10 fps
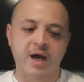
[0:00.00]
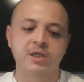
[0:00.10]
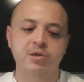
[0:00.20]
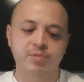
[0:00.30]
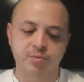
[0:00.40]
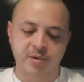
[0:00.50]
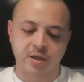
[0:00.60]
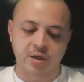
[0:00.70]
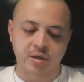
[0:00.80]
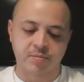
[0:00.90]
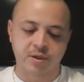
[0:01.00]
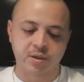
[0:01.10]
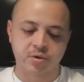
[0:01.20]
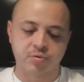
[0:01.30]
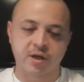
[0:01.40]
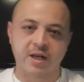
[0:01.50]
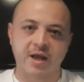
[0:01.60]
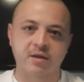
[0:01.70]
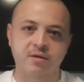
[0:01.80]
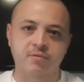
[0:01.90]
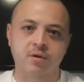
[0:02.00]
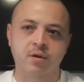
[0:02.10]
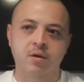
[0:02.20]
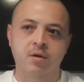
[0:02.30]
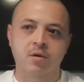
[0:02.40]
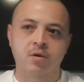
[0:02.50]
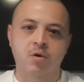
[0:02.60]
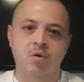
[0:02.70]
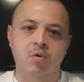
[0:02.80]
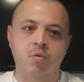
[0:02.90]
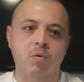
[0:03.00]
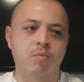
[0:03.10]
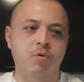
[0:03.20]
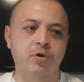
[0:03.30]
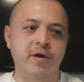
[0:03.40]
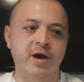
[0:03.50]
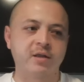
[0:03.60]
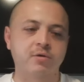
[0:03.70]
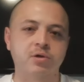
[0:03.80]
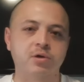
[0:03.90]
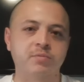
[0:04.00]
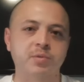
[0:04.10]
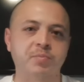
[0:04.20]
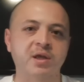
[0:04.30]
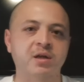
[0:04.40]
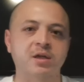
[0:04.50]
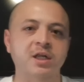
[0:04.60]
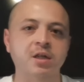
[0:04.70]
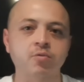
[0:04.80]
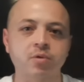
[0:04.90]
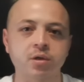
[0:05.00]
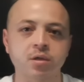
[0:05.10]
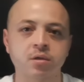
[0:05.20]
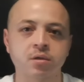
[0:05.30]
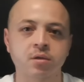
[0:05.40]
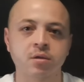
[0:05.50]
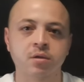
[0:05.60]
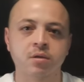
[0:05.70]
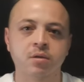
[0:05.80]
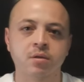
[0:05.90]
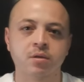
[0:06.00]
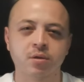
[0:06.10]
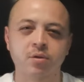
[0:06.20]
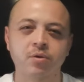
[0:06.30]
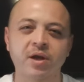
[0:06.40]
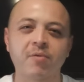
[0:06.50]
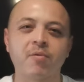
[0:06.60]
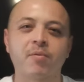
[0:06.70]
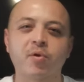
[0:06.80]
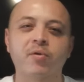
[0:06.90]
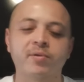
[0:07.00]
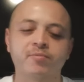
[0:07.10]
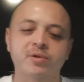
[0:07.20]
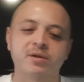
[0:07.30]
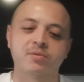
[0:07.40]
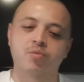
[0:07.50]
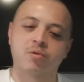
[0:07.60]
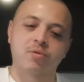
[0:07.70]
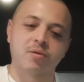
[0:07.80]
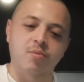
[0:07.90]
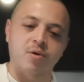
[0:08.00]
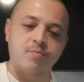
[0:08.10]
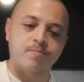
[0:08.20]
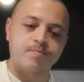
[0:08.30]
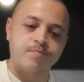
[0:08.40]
I should be speaking on it because you're not active. Well, bro, you're active. You shouldn't be speaking on it anyway. You get where I'm going with this, bro? Come on.